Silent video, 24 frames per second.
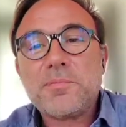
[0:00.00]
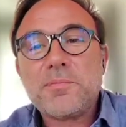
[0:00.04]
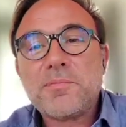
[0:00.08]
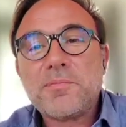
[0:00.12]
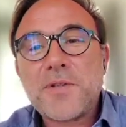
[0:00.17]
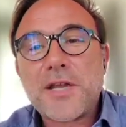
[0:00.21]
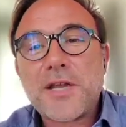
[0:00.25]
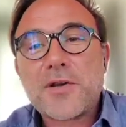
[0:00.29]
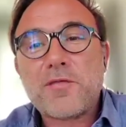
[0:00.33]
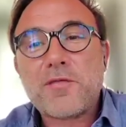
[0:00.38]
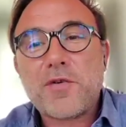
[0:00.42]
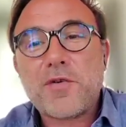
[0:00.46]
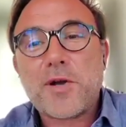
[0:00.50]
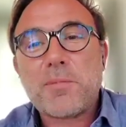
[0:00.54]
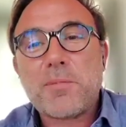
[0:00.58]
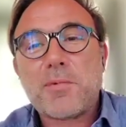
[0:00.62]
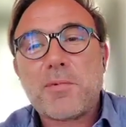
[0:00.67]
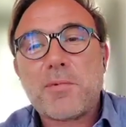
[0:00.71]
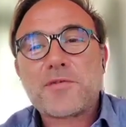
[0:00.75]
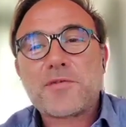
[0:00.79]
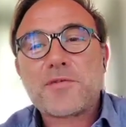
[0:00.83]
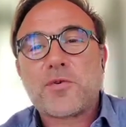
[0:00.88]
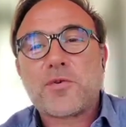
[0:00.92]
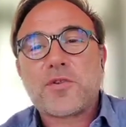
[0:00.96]
Thank you very
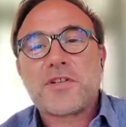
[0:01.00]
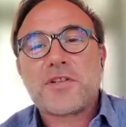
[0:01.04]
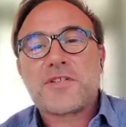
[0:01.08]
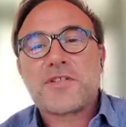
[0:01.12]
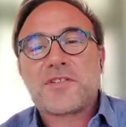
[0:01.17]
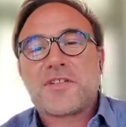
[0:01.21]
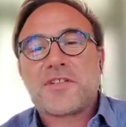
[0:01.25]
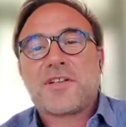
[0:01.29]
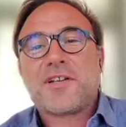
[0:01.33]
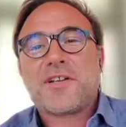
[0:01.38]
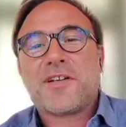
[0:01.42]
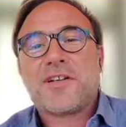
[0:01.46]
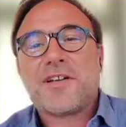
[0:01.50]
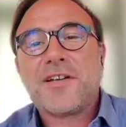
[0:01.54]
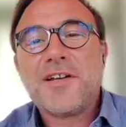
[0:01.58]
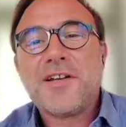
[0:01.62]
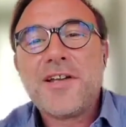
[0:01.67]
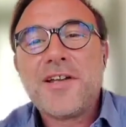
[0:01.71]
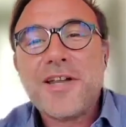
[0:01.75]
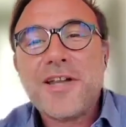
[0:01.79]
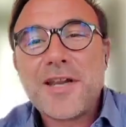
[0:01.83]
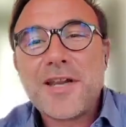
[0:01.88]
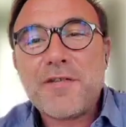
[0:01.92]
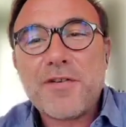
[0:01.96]
much for this
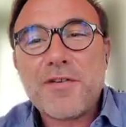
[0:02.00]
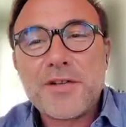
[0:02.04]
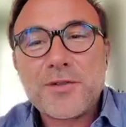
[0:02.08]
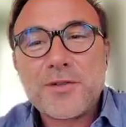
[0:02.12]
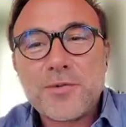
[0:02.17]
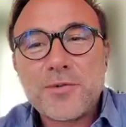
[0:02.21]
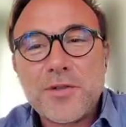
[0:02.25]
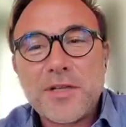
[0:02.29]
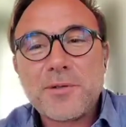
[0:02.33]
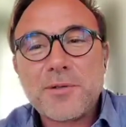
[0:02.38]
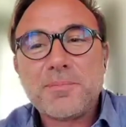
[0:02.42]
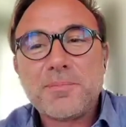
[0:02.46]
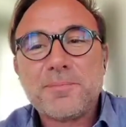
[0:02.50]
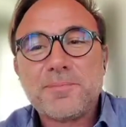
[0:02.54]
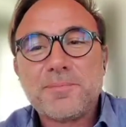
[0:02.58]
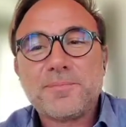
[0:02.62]
event today.